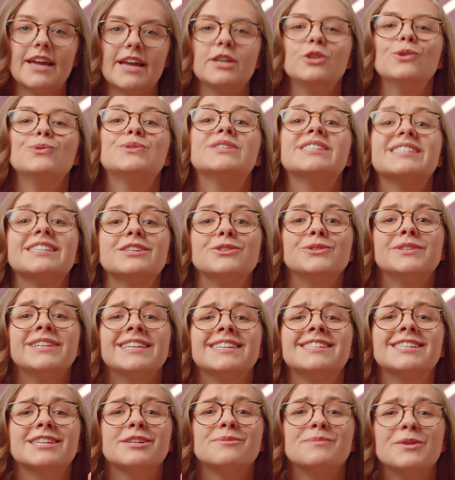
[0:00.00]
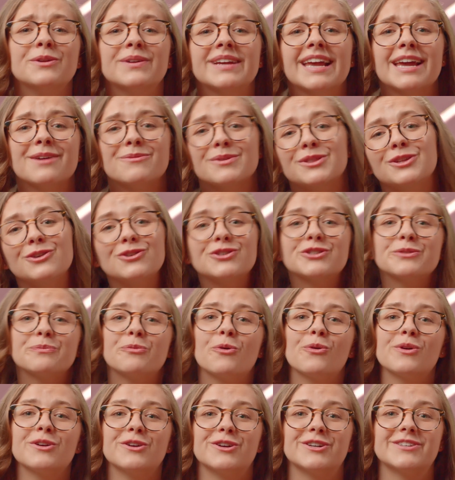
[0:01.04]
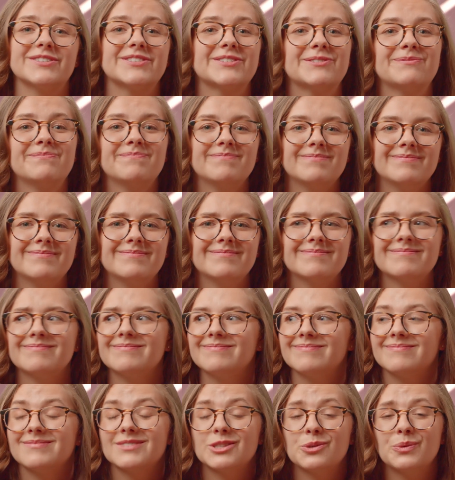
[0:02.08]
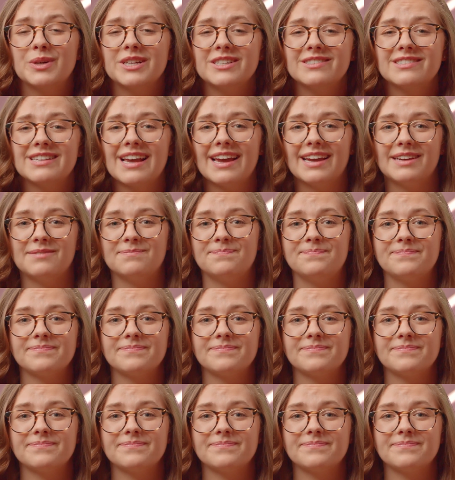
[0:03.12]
and you still need to communicate with your supporters. So what do you say?